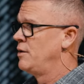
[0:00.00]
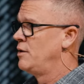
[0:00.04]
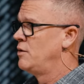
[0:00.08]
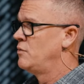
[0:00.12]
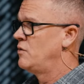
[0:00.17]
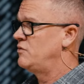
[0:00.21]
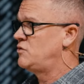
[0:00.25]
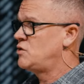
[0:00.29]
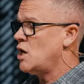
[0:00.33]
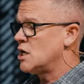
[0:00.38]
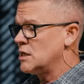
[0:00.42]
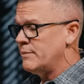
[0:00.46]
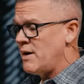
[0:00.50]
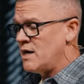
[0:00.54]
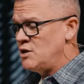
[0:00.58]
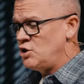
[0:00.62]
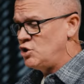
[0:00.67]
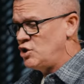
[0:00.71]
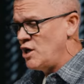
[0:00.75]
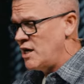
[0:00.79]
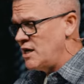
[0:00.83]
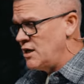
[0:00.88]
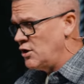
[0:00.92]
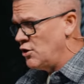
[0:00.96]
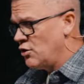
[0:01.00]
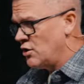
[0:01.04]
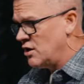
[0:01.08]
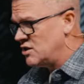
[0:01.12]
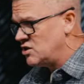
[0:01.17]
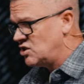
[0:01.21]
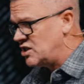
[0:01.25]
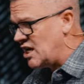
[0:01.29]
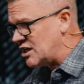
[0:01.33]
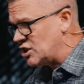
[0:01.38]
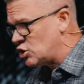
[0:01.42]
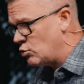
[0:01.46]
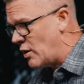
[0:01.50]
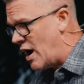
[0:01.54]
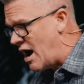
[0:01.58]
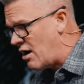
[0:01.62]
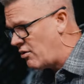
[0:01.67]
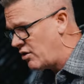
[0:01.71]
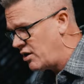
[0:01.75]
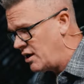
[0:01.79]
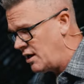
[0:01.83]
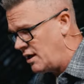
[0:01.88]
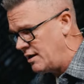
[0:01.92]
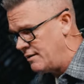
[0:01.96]
We talked about gender and
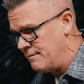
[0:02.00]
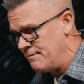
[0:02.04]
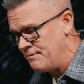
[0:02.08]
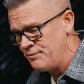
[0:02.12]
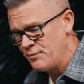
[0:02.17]
sexuality.